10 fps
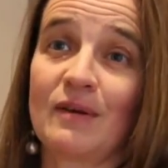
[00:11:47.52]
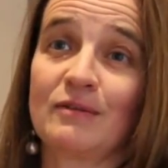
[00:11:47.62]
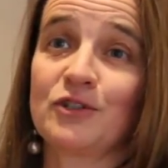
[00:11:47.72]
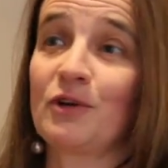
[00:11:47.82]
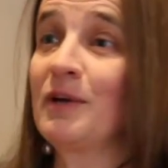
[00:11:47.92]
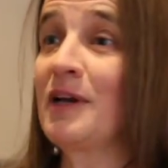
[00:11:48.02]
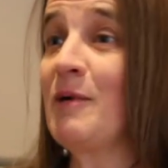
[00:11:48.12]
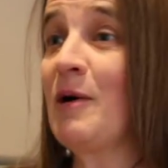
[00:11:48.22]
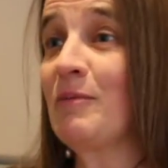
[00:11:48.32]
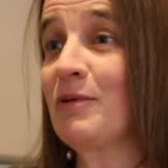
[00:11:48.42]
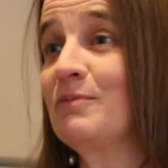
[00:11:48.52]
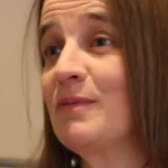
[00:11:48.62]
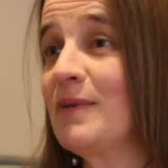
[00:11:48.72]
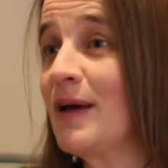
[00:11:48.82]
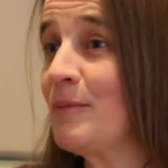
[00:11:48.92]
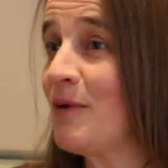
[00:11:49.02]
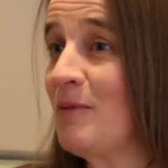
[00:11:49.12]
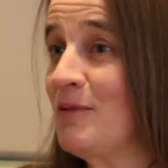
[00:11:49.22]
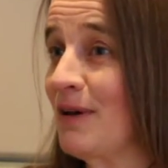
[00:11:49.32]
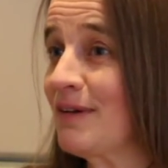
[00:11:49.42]
showing him up in
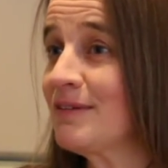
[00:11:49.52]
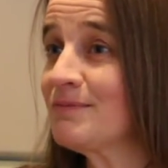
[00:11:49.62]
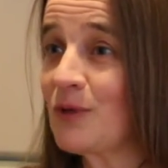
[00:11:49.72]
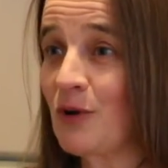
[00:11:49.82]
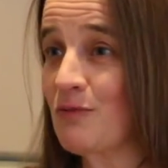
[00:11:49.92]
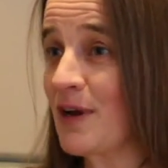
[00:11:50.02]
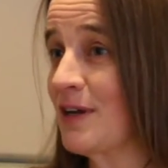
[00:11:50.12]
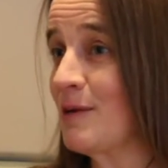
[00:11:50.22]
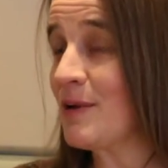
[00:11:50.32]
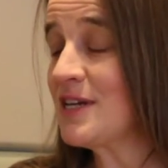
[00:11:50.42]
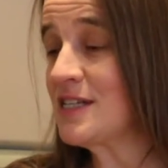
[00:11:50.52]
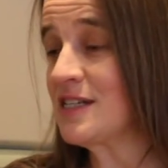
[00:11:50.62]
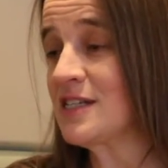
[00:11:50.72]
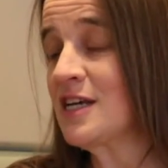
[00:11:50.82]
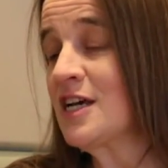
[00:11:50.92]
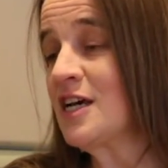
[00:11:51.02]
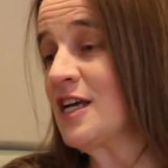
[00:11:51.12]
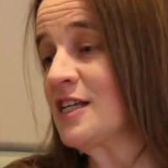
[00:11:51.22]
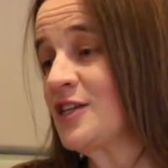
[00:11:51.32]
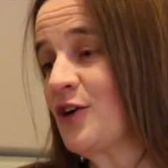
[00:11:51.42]
public on a regular basis.
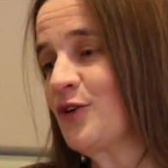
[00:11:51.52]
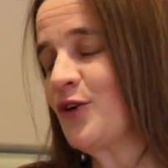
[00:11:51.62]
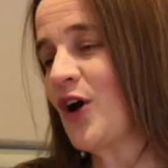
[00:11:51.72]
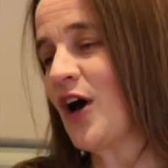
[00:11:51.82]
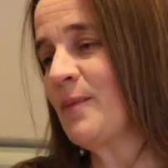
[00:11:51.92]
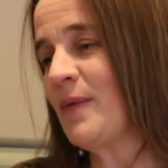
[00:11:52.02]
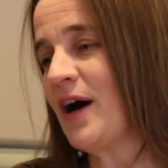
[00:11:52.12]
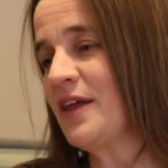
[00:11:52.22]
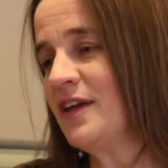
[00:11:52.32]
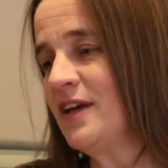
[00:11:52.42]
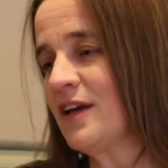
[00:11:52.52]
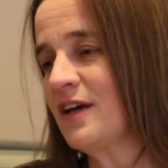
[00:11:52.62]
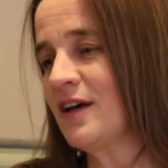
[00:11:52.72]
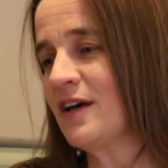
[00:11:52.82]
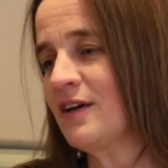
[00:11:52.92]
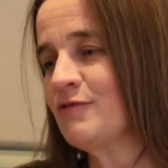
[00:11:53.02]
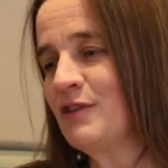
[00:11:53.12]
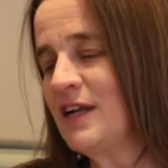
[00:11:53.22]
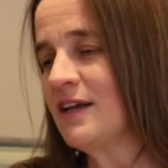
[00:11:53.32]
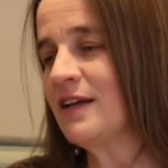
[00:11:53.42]
So I think
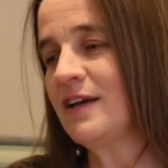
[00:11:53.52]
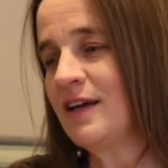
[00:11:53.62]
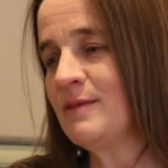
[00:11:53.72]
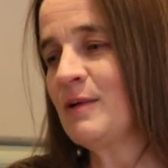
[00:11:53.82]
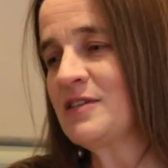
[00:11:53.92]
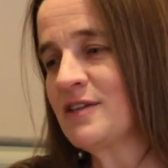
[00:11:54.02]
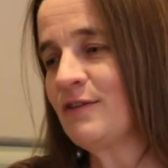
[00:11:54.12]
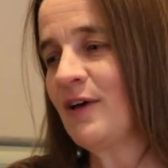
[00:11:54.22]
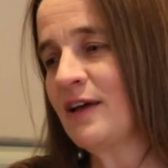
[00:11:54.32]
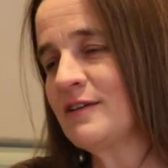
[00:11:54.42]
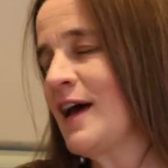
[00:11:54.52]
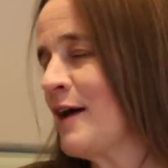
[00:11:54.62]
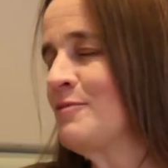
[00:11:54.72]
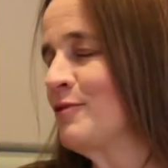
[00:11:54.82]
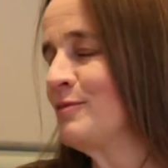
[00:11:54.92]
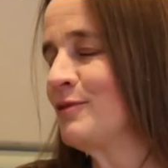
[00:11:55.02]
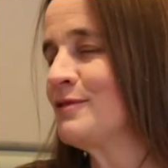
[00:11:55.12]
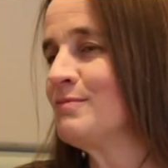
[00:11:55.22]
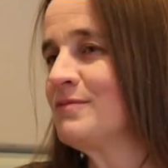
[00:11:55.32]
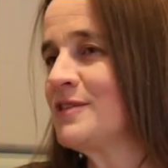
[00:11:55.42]
really he must have had admirable
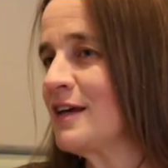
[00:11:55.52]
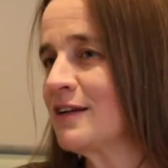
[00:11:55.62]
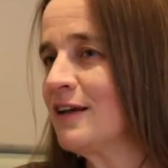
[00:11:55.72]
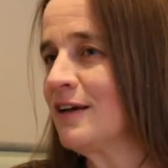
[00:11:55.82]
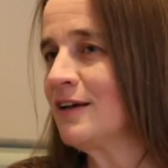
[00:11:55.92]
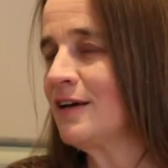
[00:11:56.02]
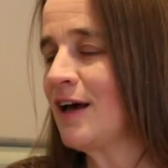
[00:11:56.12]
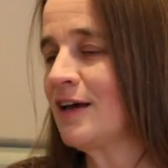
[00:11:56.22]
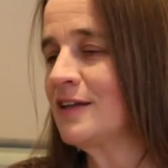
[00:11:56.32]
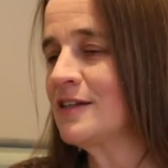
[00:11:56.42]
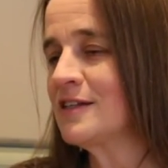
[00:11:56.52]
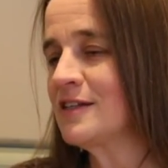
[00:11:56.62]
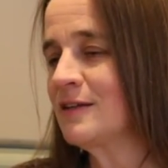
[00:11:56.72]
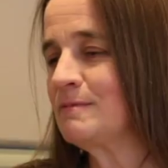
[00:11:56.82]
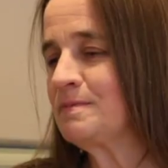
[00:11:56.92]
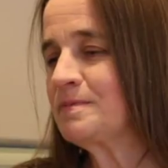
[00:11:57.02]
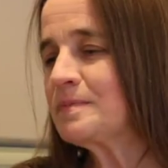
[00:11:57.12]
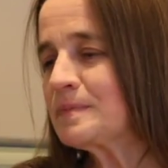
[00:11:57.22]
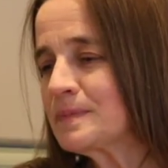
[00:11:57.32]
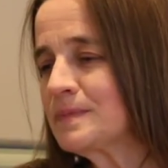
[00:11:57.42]
technique, and
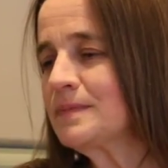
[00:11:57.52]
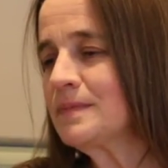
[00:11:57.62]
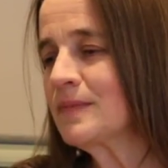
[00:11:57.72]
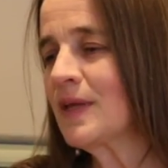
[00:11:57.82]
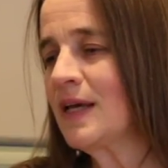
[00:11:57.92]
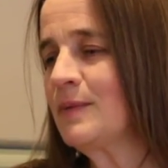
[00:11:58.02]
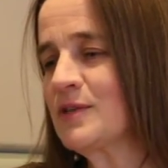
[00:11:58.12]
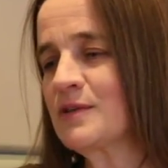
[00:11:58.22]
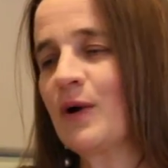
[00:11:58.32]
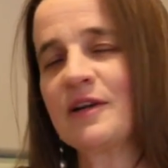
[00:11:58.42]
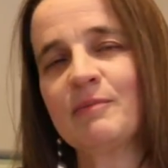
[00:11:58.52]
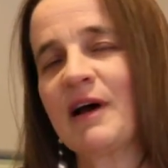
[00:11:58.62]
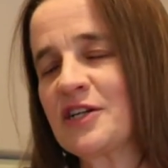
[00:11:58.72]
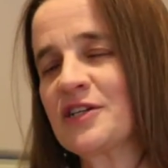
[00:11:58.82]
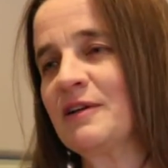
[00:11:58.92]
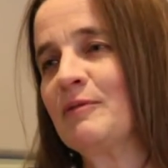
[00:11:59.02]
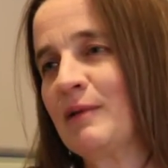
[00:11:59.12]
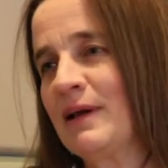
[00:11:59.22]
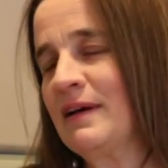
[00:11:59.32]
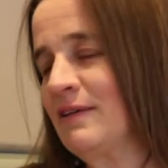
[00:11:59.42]
he was quite a passionate
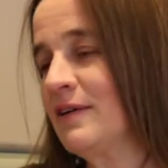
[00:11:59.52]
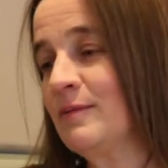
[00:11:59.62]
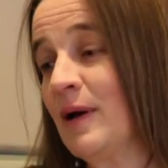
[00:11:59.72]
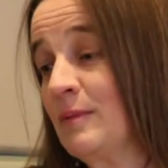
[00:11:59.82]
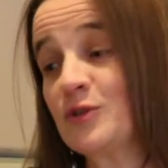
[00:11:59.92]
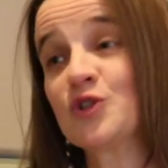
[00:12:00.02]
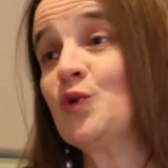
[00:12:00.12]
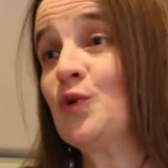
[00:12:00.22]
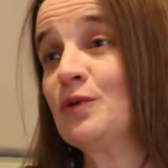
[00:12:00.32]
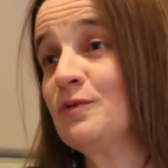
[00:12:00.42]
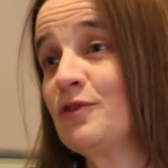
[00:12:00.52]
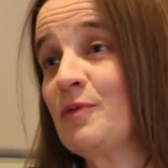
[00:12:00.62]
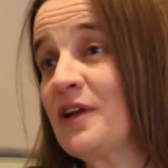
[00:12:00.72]
player, I'm sure, from the